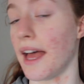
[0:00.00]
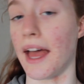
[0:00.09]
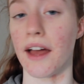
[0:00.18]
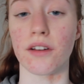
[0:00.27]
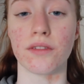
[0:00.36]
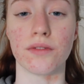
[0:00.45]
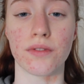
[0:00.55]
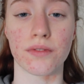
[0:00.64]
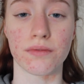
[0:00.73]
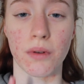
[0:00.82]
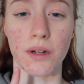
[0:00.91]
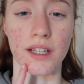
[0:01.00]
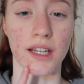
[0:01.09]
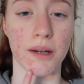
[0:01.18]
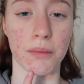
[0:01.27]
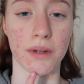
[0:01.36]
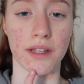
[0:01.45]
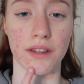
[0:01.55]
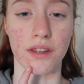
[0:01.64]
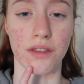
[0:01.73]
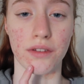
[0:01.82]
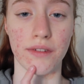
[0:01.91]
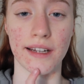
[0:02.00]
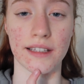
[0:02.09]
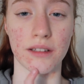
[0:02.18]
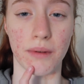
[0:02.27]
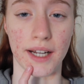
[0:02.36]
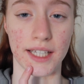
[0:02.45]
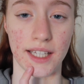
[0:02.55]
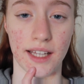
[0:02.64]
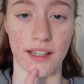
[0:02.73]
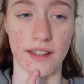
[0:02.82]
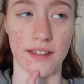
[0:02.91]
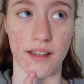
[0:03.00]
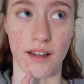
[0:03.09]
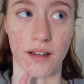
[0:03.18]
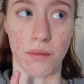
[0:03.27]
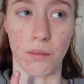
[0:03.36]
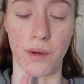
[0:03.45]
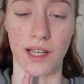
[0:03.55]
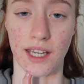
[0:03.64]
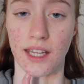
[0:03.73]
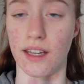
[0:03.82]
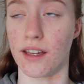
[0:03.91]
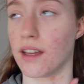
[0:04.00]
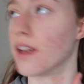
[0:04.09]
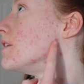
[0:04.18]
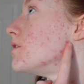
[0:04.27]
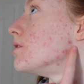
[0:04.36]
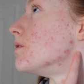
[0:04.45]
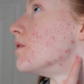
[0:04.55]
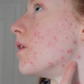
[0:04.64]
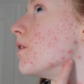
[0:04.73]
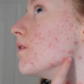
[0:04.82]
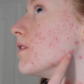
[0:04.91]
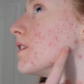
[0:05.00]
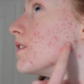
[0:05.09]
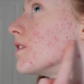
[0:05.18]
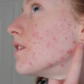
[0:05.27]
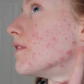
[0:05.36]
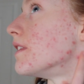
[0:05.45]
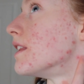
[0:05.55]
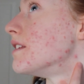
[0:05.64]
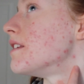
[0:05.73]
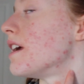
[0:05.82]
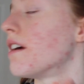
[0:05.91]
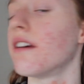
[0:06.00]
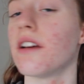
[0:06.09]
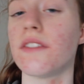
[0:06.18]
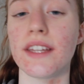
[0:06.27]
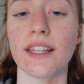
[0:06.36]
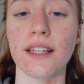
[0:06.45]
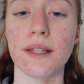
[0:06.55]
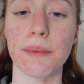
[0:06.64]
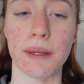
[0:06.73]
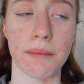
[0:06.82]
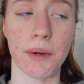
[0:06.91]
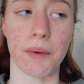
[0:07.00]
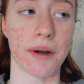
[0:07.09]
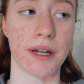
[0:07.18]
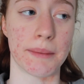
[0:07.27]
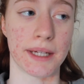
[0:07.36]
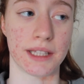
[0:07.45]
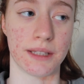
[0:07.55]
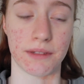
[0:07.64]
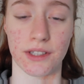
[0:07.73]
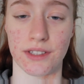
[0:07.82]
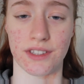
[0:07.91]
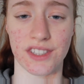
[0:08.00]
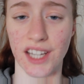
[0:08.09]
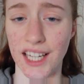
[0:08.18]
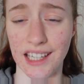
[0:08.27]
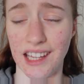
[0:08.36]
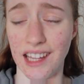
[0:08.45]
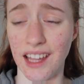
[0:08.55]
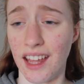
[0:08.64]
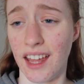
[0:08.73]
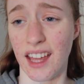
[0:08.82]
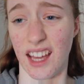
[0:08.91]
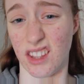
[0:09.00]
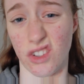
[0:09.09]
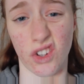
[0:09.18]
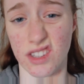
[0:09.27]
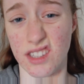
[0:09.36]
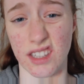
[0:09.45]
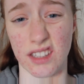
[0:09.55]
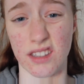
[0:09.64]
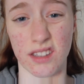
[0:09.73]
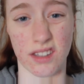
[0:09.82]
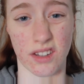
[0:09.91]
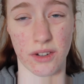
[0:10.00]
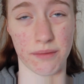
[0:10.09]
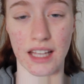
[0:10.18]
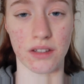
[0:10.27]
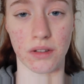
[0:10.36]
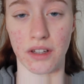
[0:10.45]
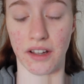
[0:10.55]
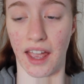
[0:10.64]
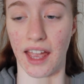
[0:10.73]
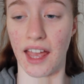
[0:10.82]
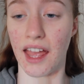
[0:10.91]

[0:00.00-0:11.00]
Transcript: I have woken up with three little white heads, um, one here and two over sort of in this area over here, but I'm not worried about them because they're tiny and they're not cysts, so it's all okay.